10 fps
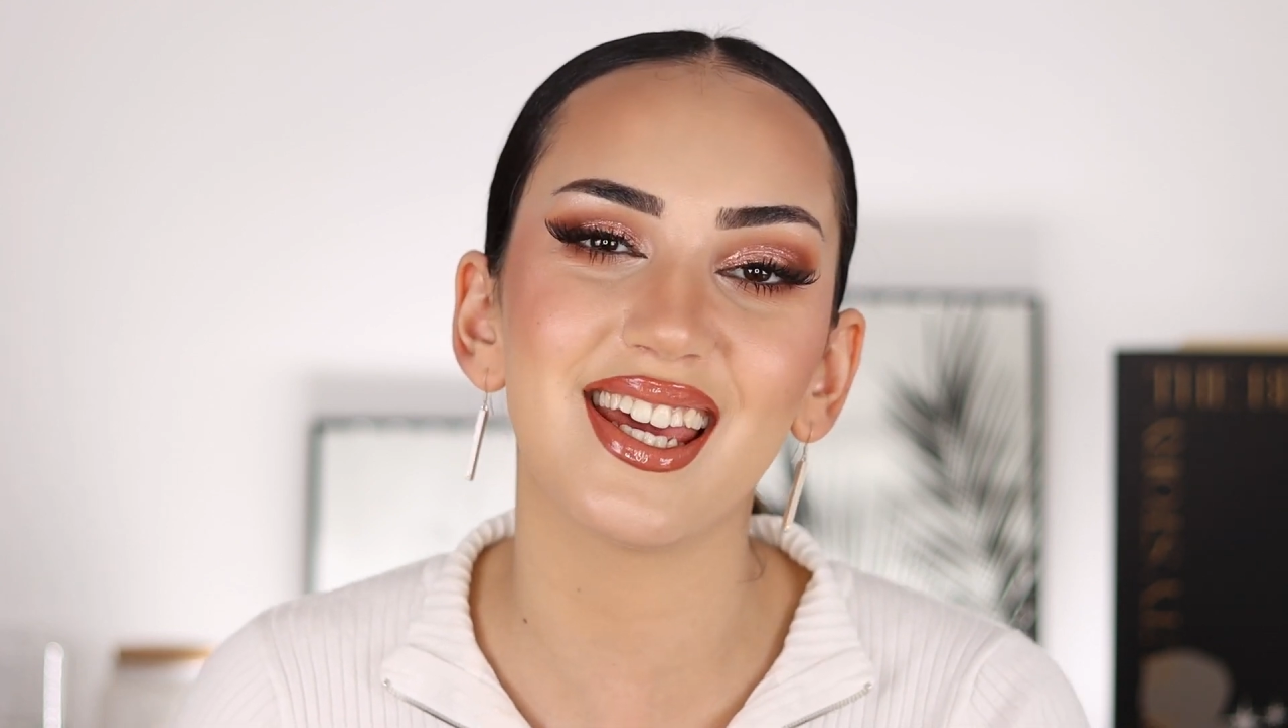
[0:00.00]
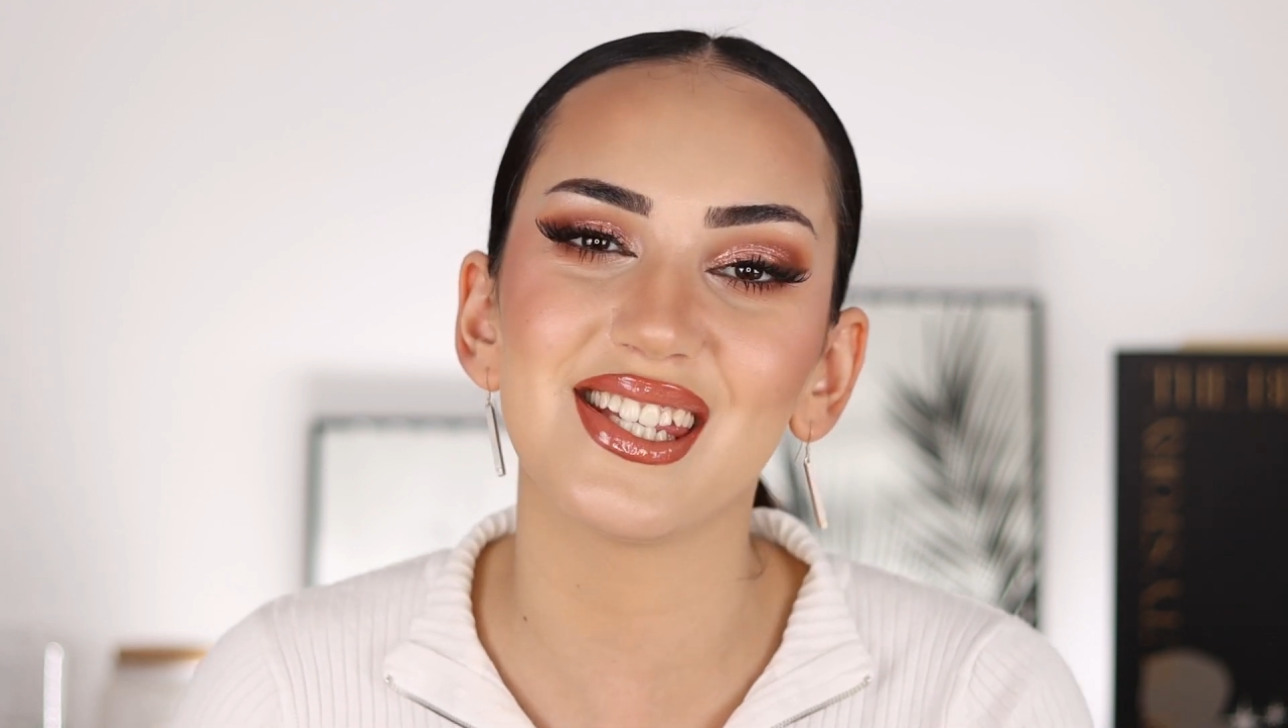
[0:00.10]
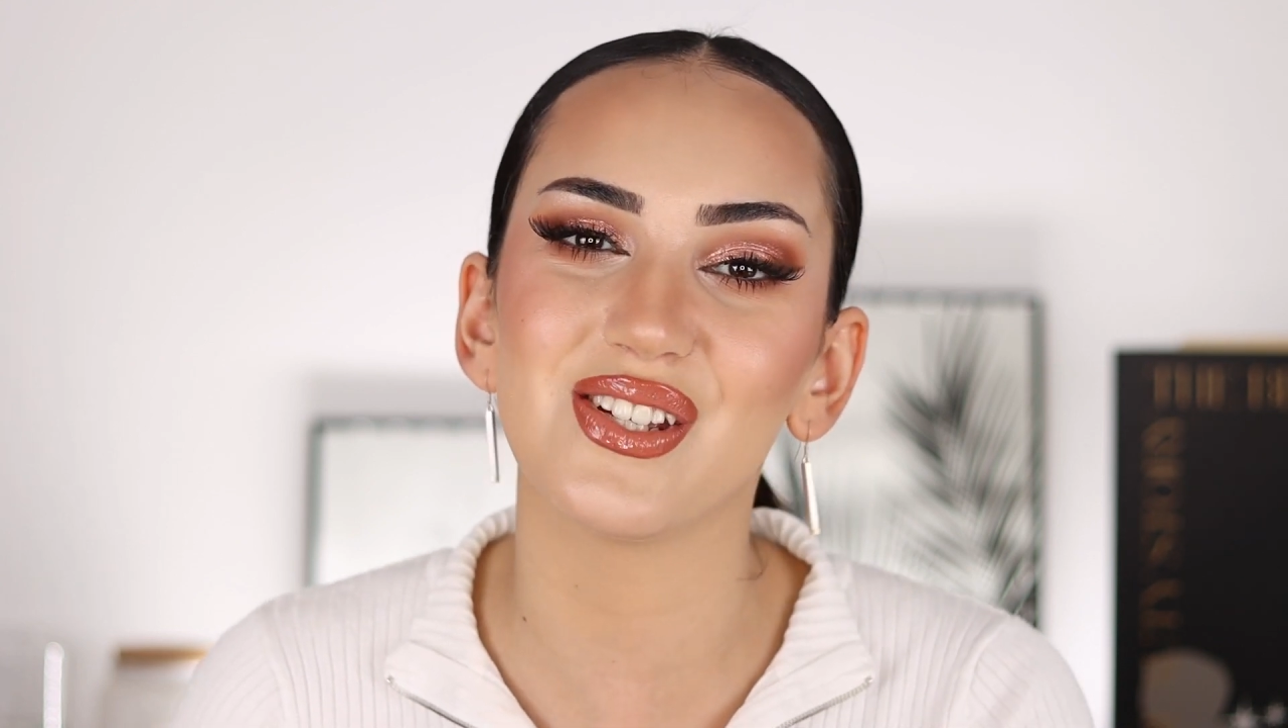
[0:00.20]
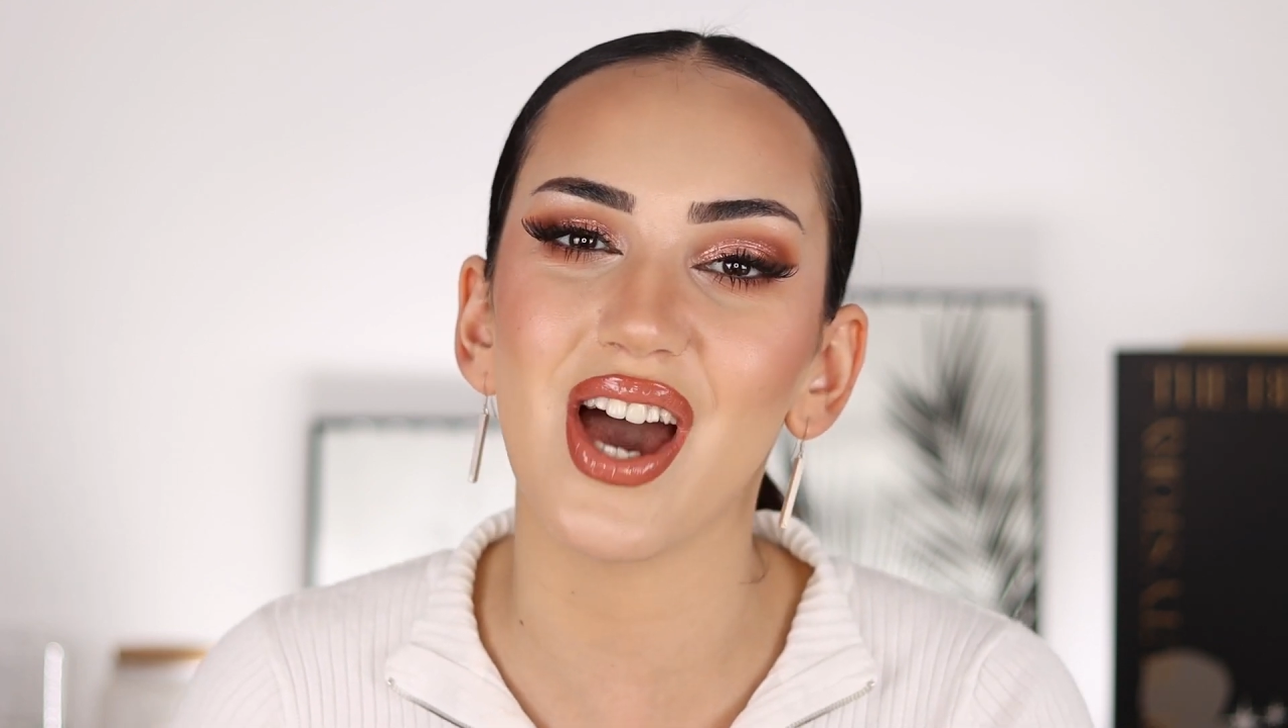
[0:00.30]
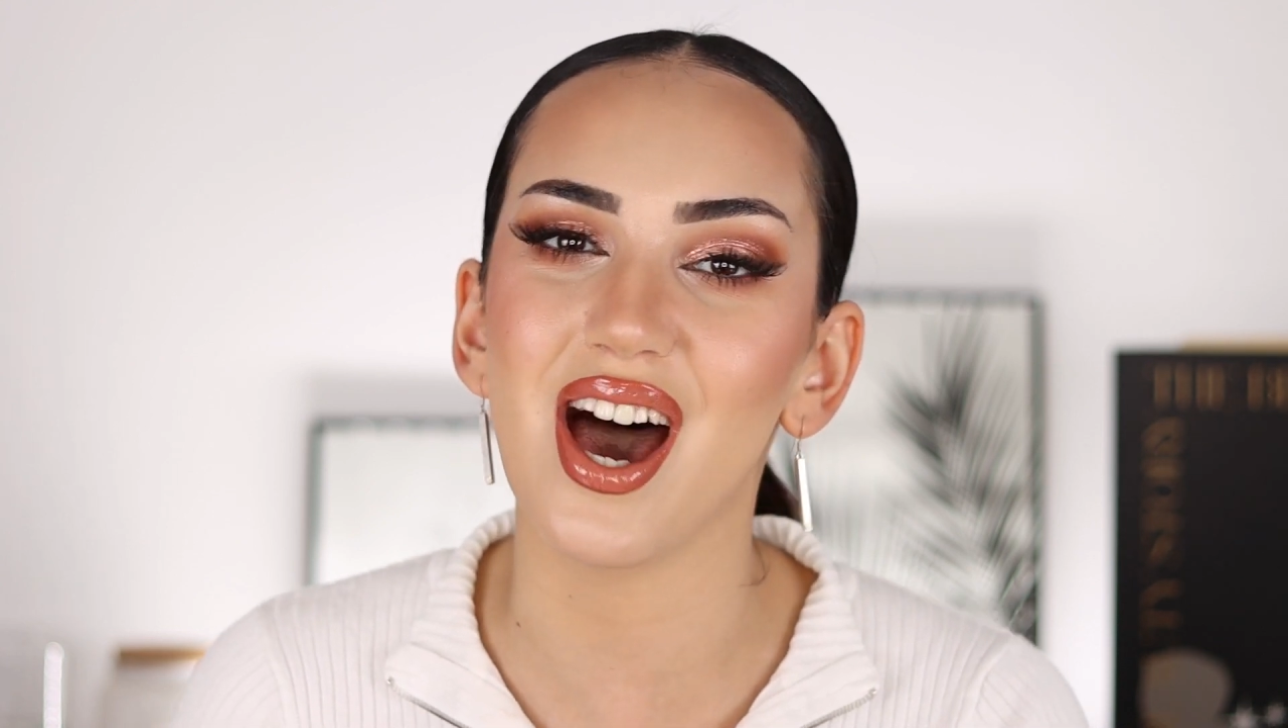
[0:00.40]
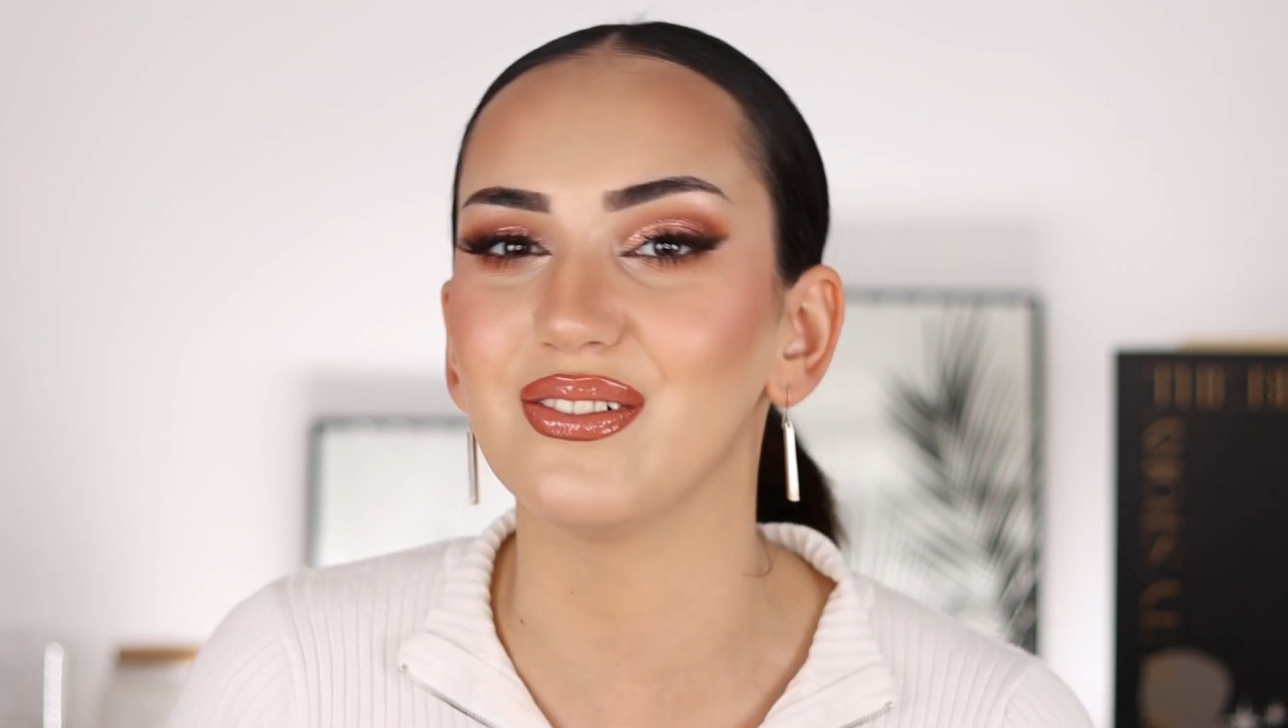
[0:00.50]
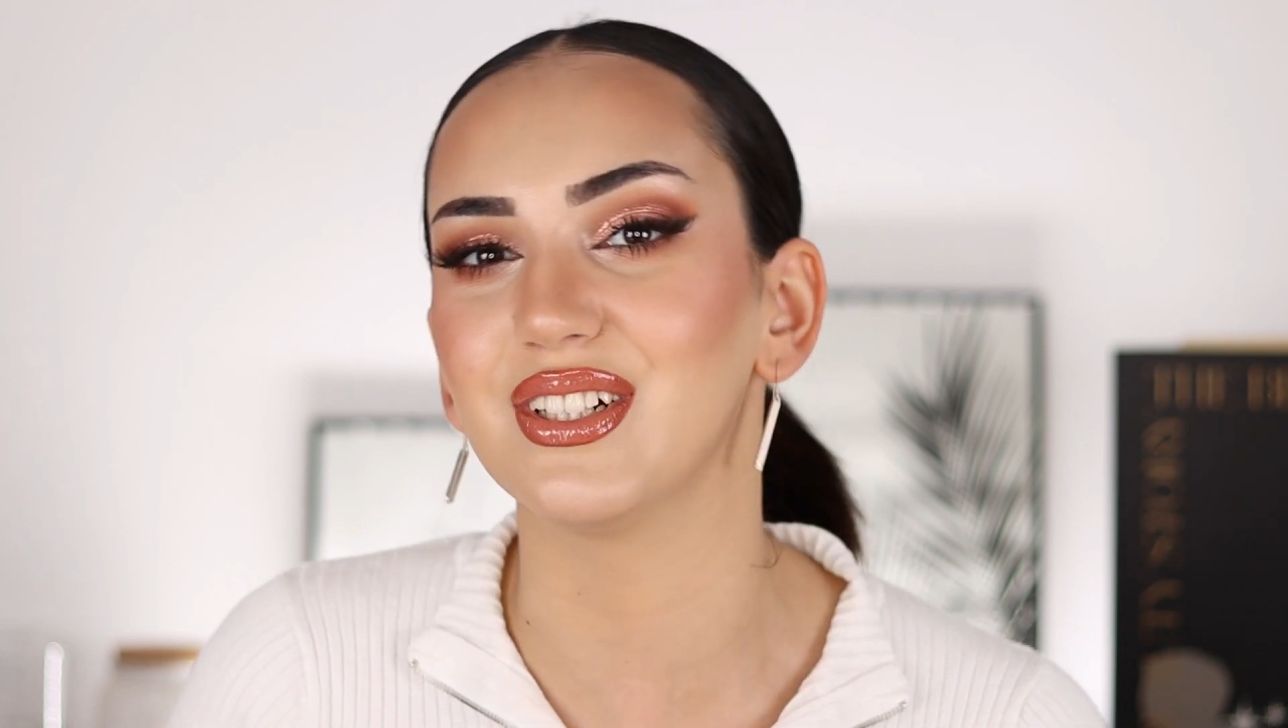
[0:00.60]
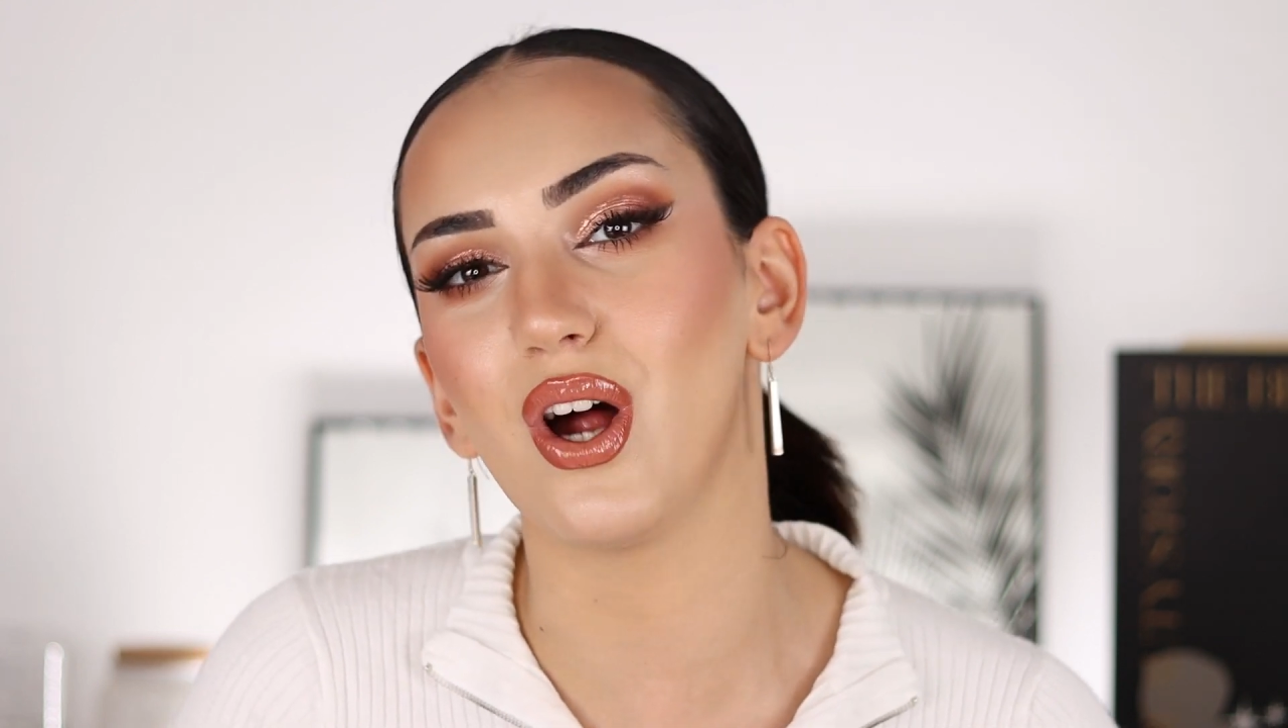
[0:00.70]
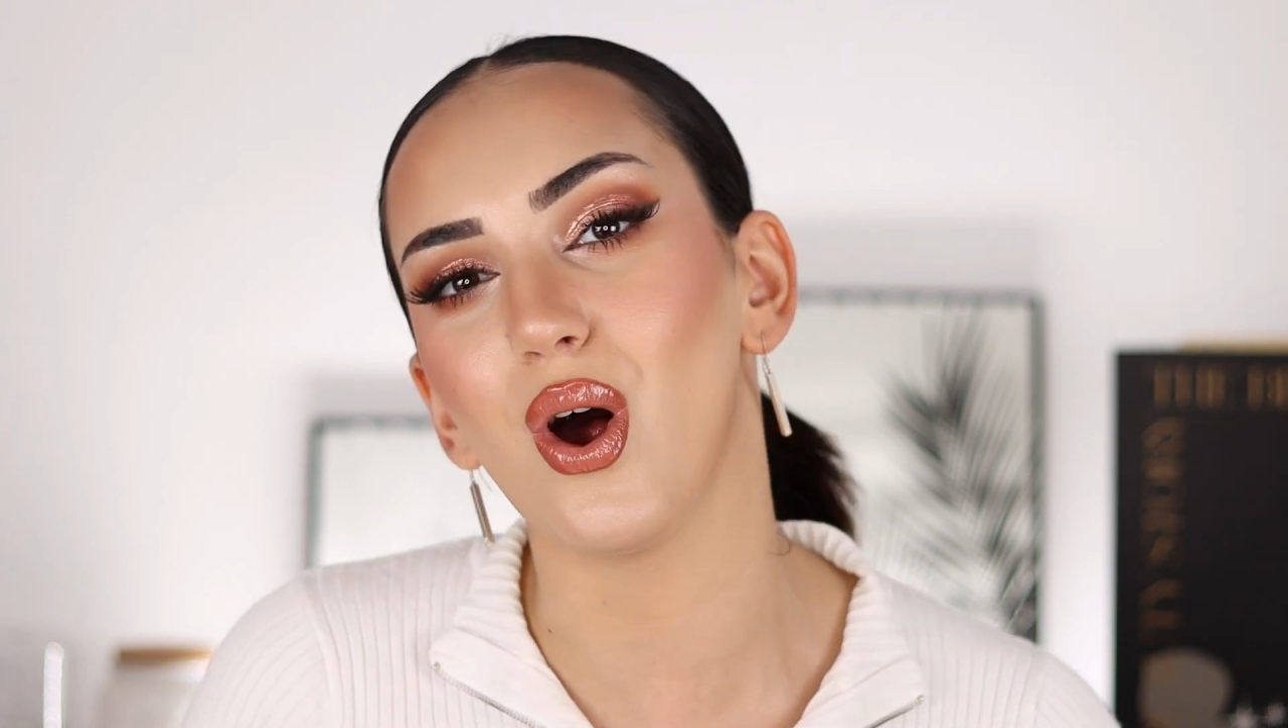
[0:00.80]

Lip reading: case you haven't